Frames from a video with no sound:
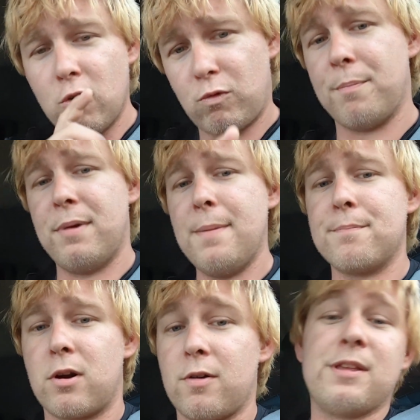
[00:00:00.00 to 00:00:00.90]

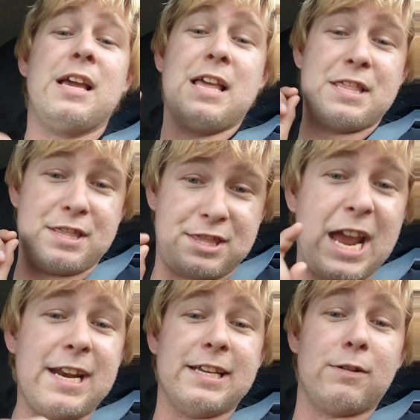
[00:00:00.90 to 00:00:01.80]
Remember,
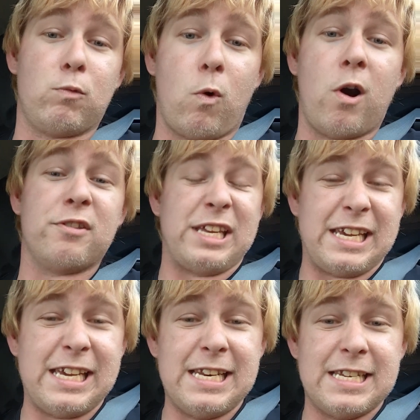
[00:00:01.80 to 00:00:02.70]
they didn't want
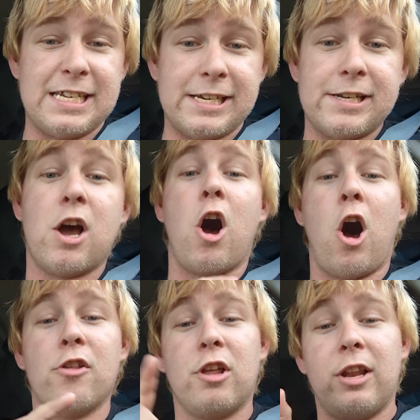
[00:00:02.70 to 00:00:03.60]
the Indian
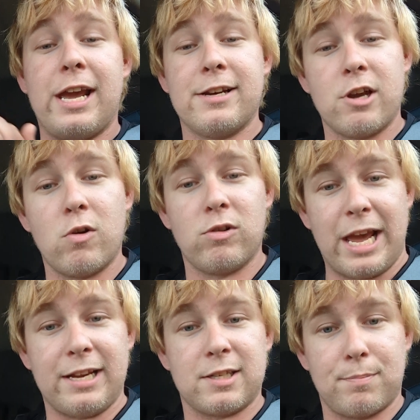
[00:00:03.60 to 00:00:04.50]
on the Land
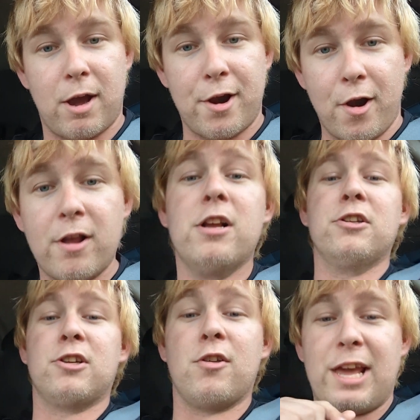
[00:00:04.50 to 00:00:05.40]
O'Lakes butter,
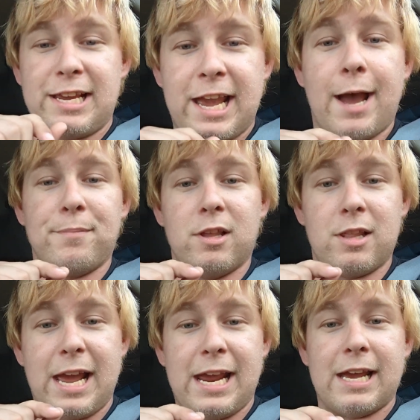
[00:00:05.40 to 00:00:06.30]
so they kept the
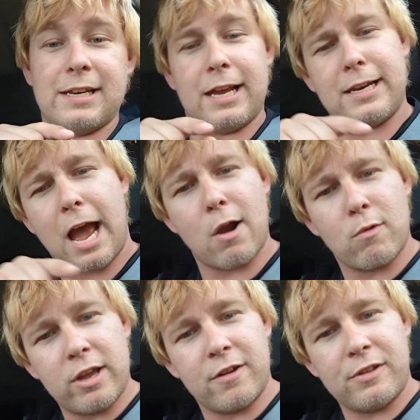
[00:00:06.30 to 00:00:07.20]
land and got
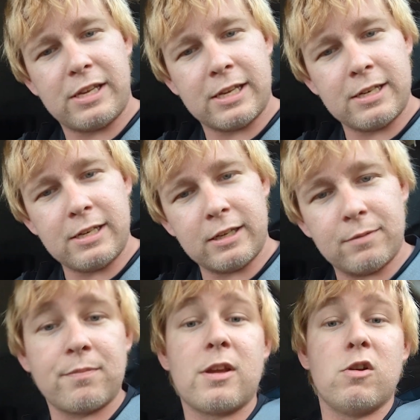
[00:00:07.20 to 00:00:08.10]
rid of the Indian.